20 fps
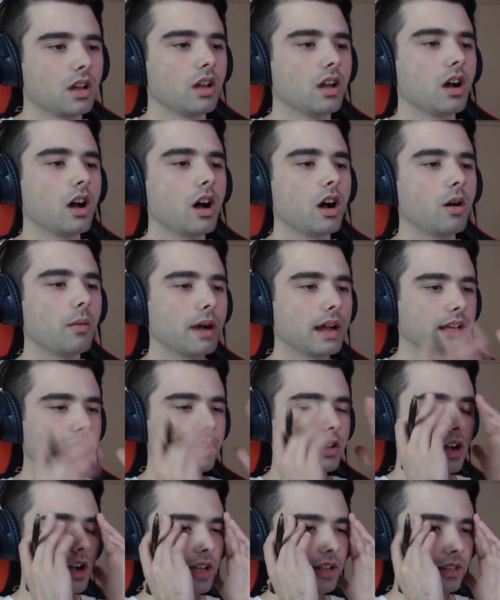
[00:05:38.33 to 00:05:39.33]
Oh my
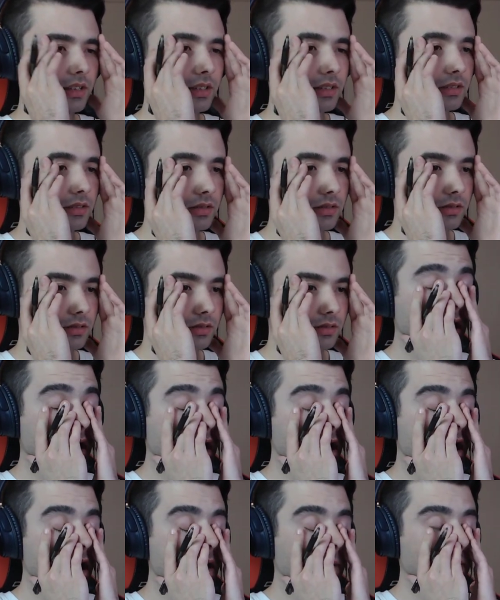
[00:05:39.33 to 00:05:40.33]
god.
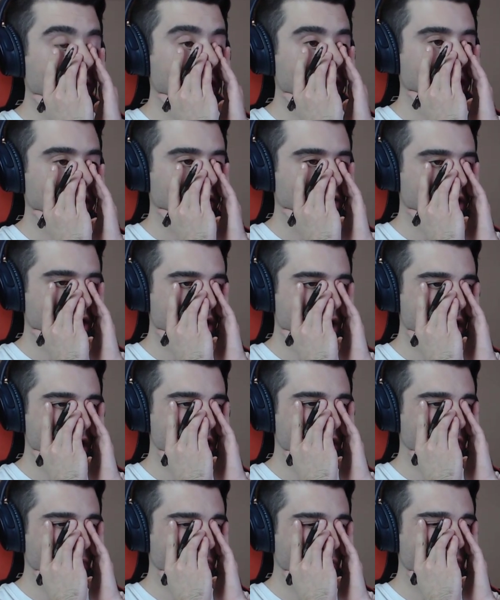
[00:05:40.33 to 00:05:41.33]
Oh my
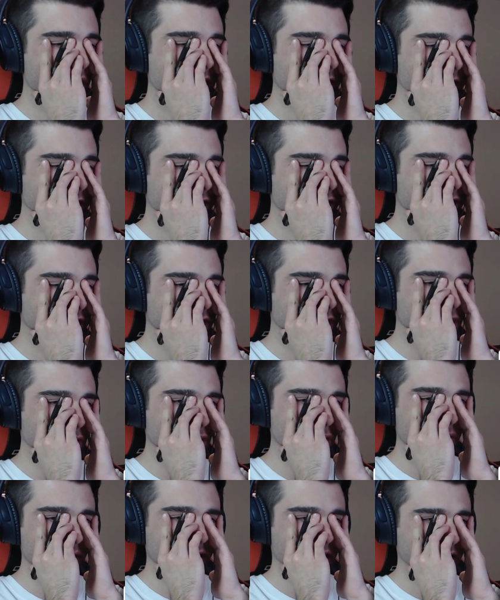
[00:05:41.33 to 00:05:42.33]
god. What is she
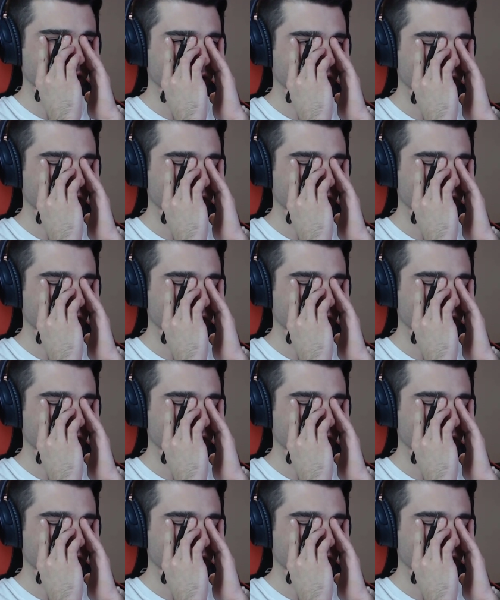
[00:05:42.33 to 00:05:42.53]
doing?